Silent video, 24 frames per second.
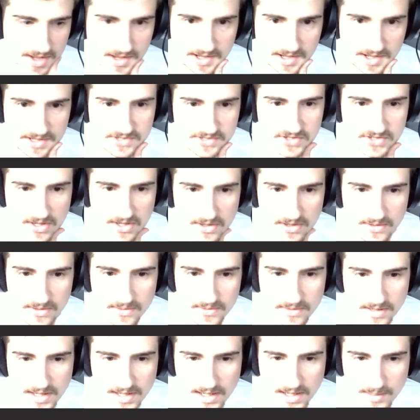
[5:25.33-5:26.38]
So
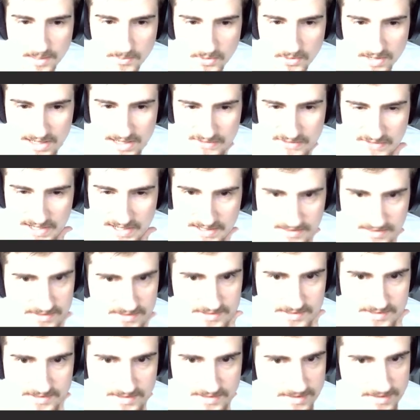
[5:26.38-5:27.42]

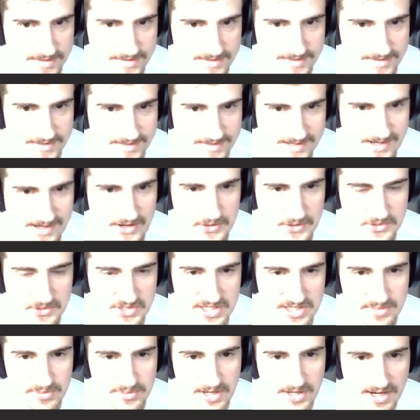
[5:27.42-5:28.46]
Moravians,
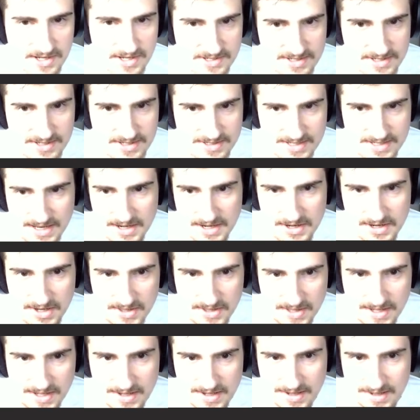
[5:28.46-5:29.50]
OG Protestants,
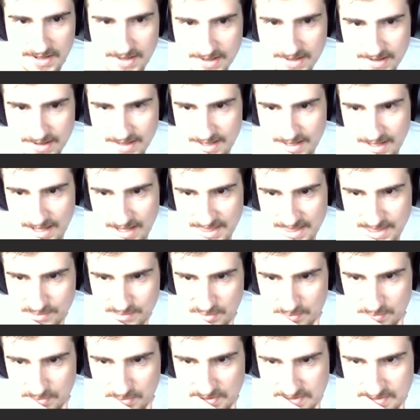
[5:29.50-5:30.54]
technically, I think I'm
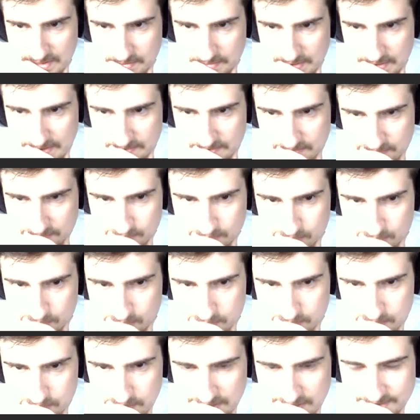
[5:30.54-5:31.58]
gonna put them in
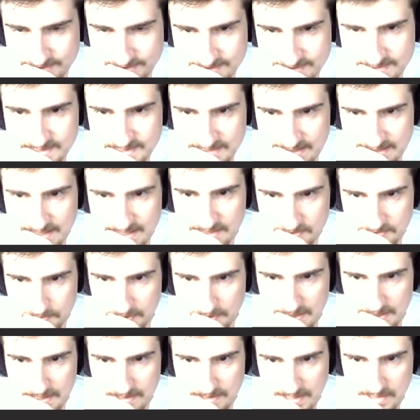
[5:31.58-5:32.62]
C as
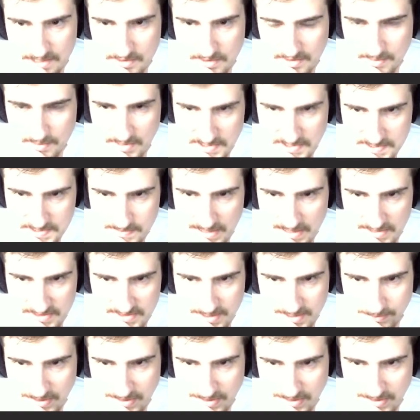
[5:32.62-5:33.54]
well. I don't know much about them.